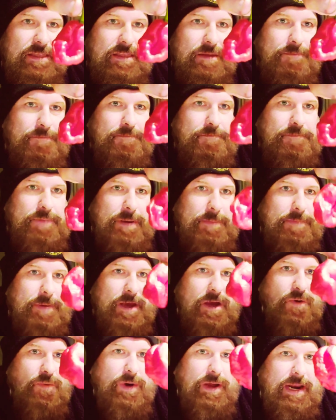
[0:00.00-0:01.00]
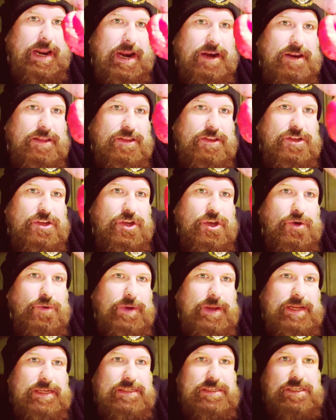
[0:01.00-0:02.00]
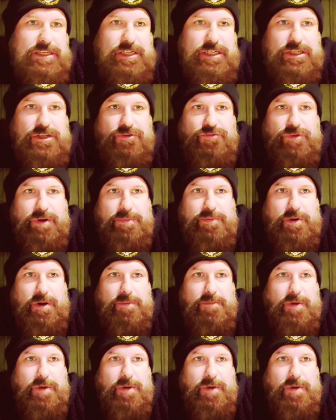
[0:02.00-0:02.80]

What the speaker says: the bit bigger one out of the two, and it's just a ripper.